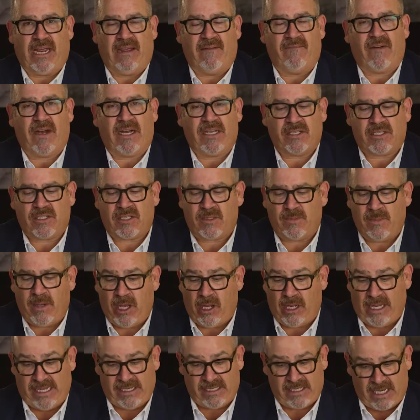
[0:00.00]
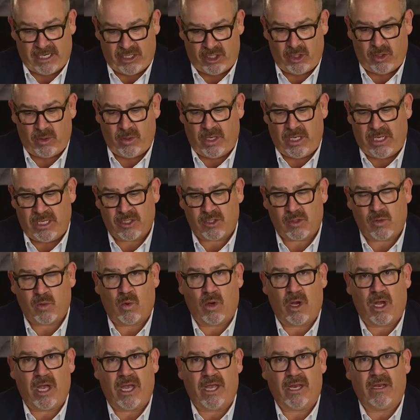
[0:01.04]
If I smell, as I do in this
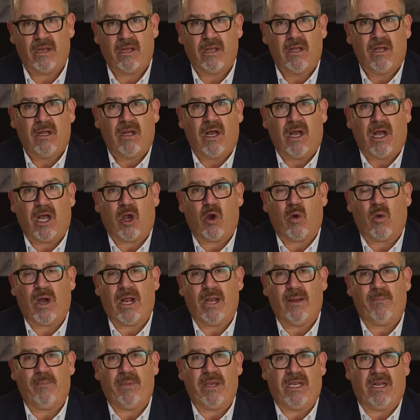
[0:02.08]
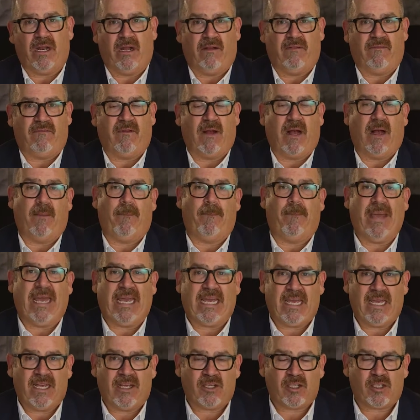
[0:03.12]
wine, quite a bit of
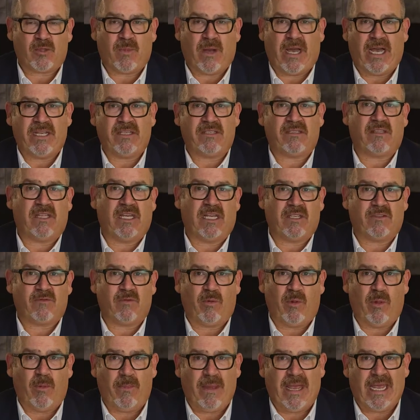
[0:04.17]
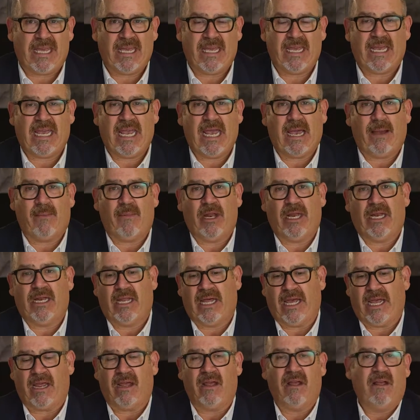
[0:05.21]
baking spice, things from the baking cabinet
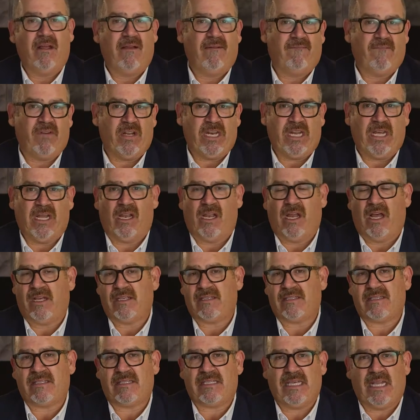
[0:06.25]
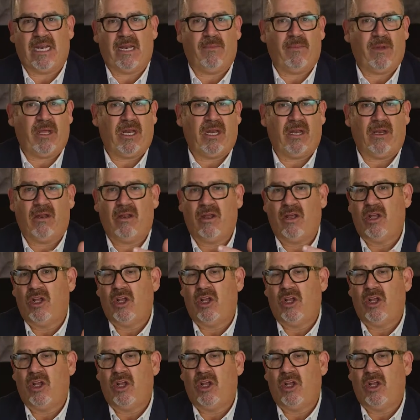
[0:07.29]
like vanilla, cinnamon,